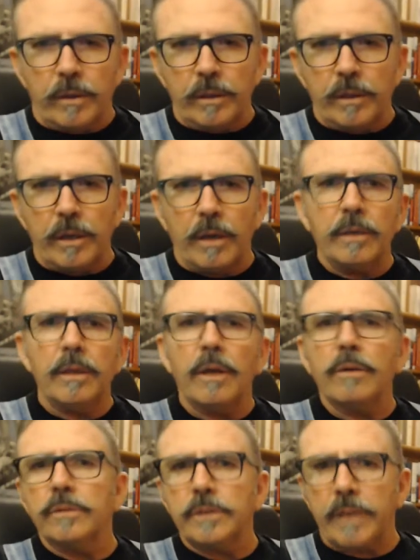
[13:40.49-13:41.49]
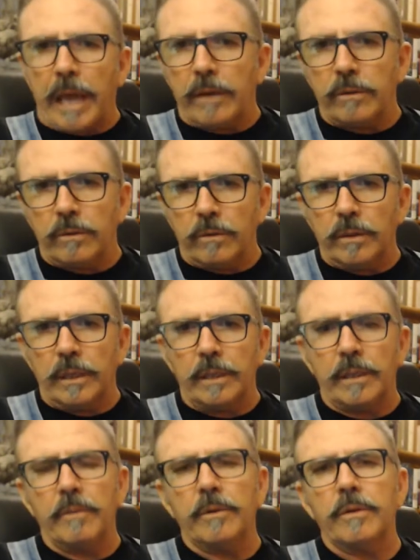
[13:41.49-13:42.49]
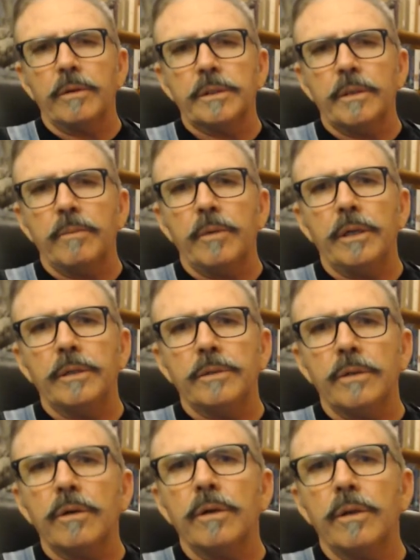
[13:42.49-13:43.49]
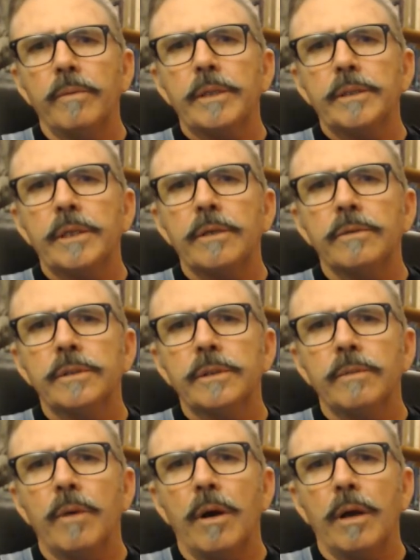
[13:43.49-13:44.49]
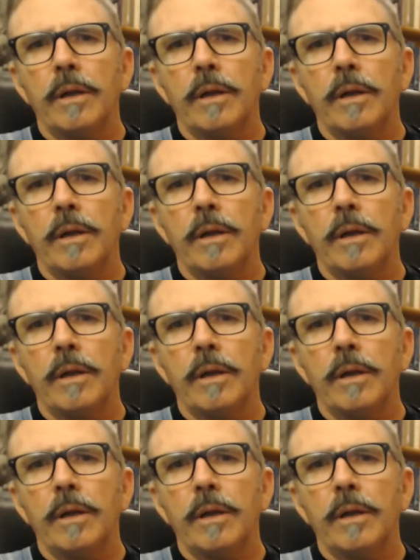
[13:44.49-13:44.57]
You can go to your local scout hall and come across somebody who's not got your best interests in mind.